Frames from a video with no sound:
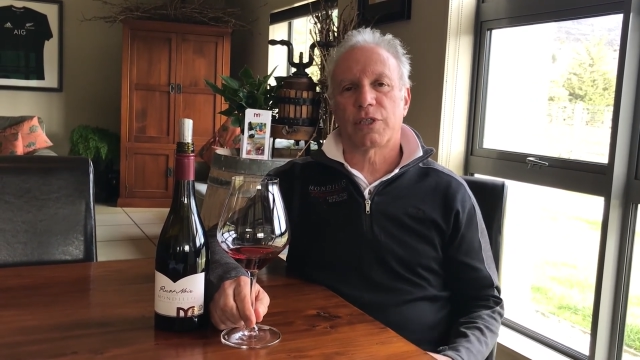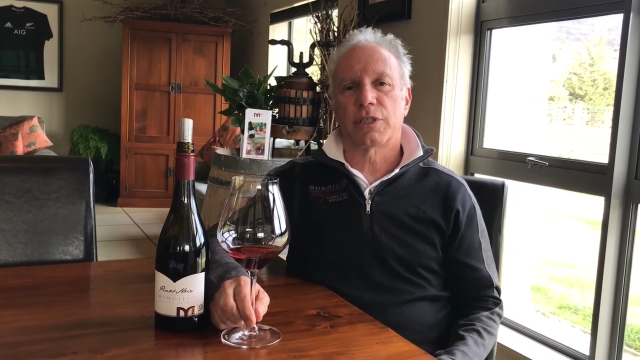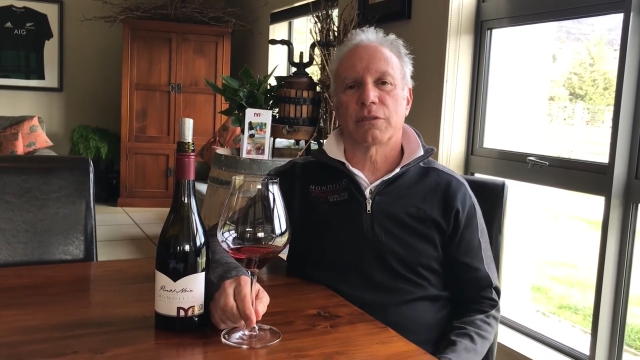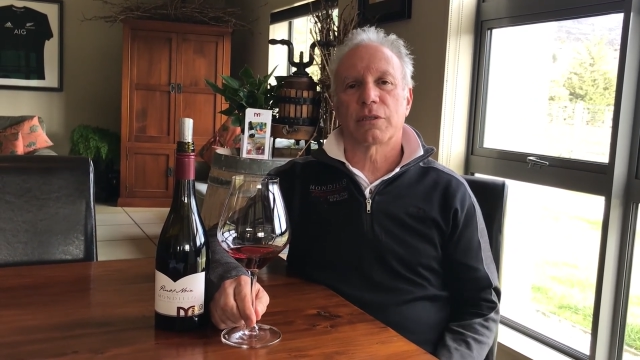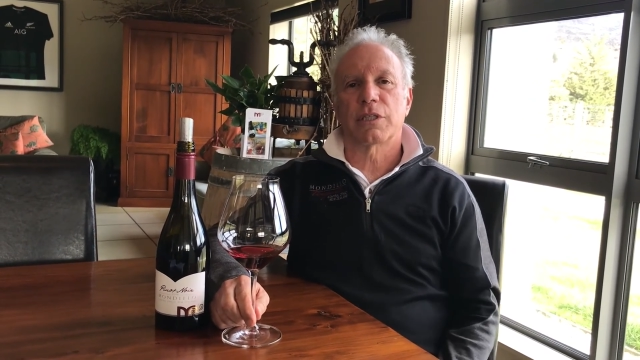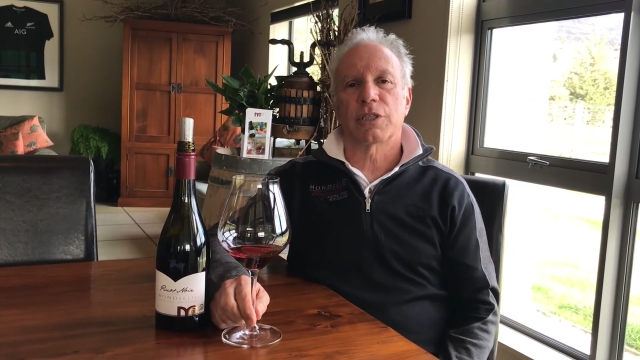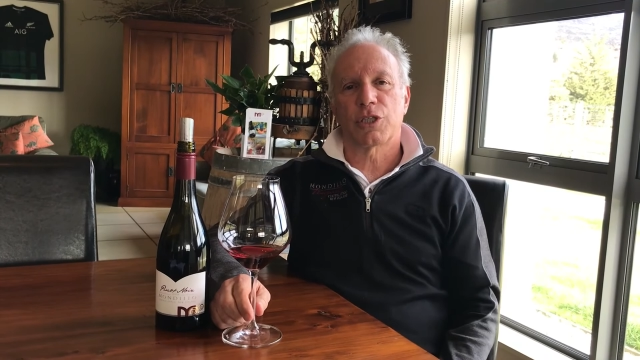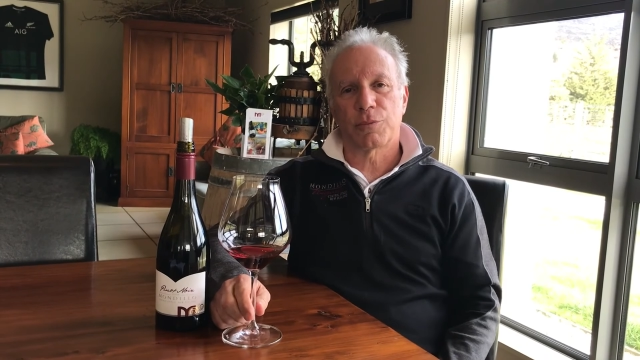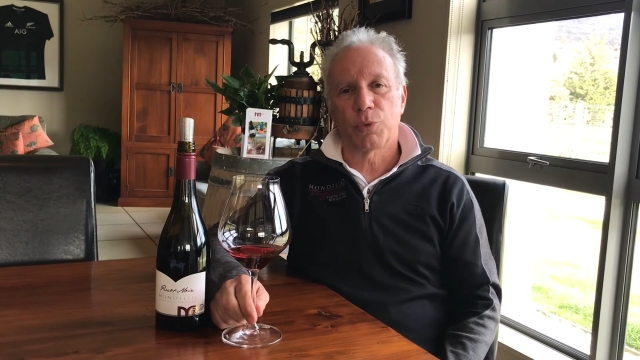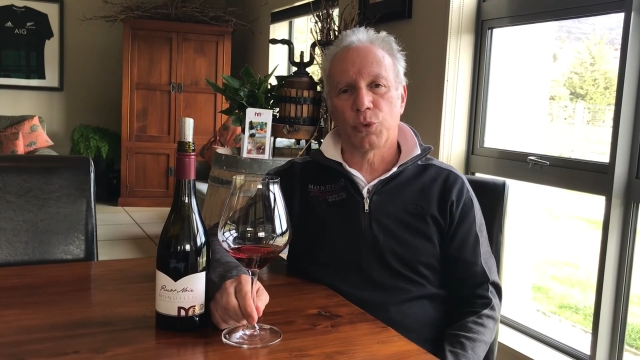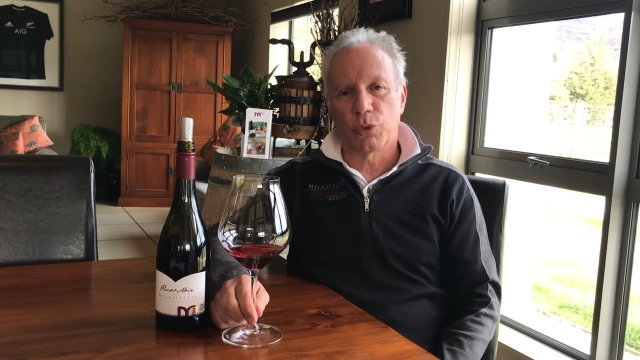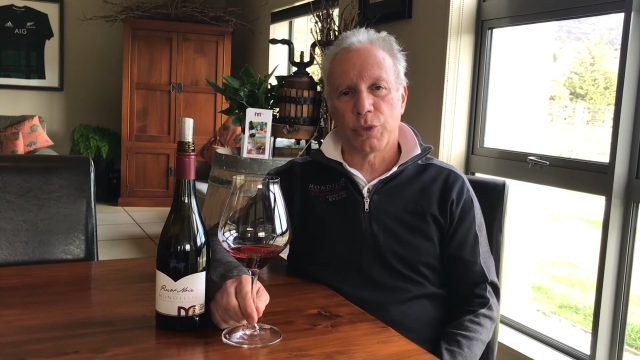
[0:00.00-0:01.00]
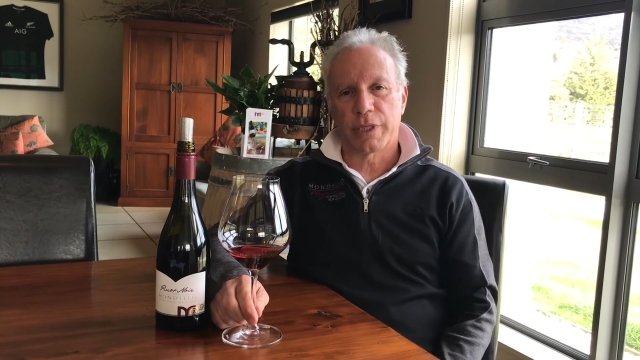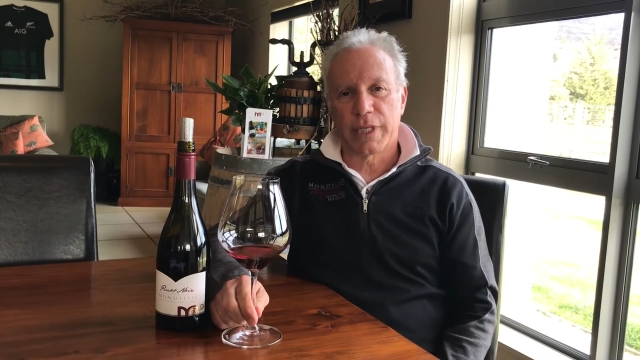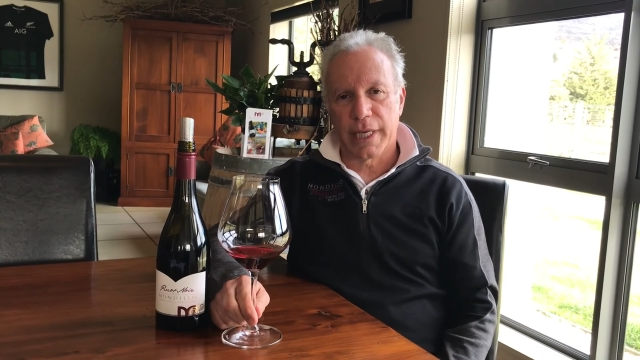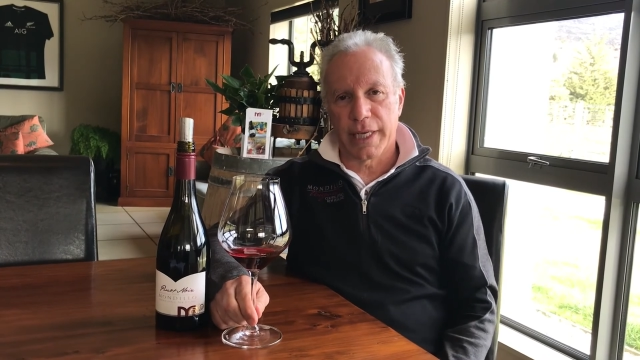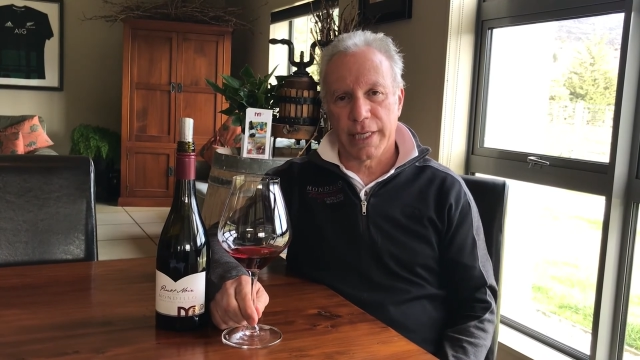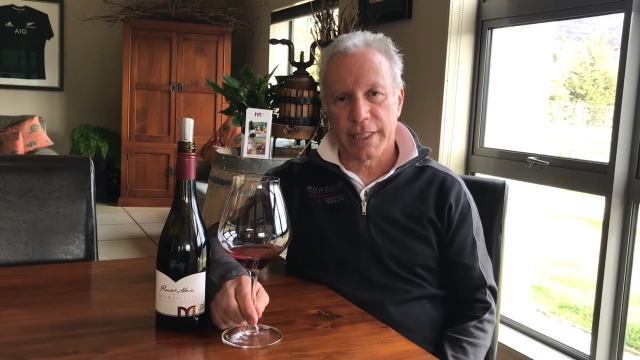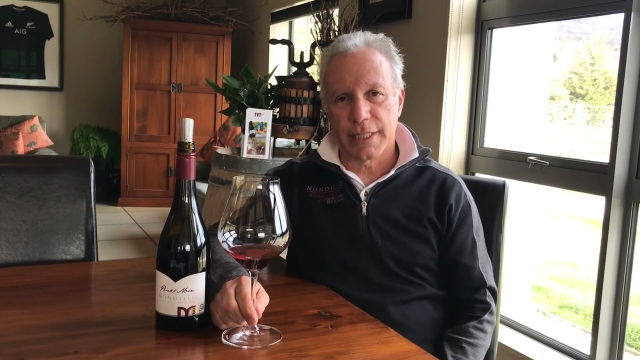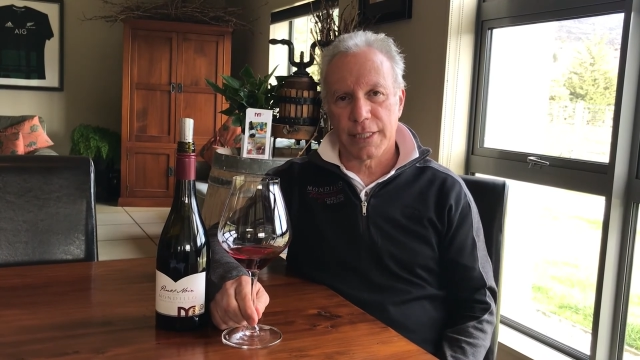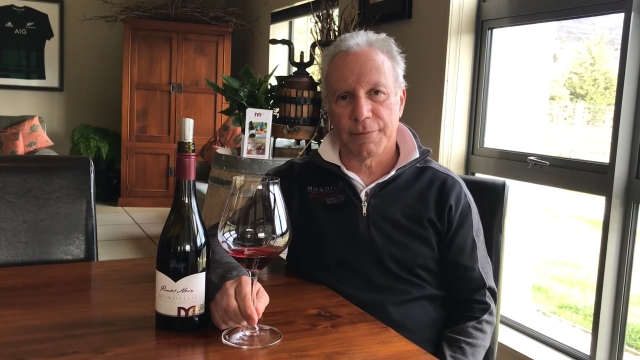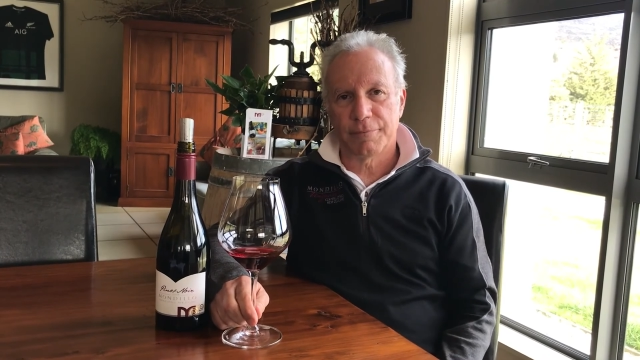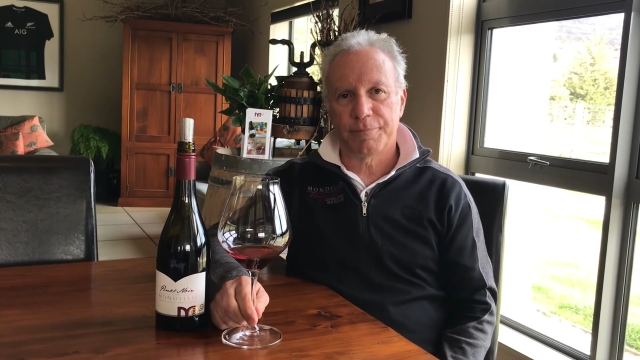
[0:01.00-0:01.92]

silky, smooth tannins.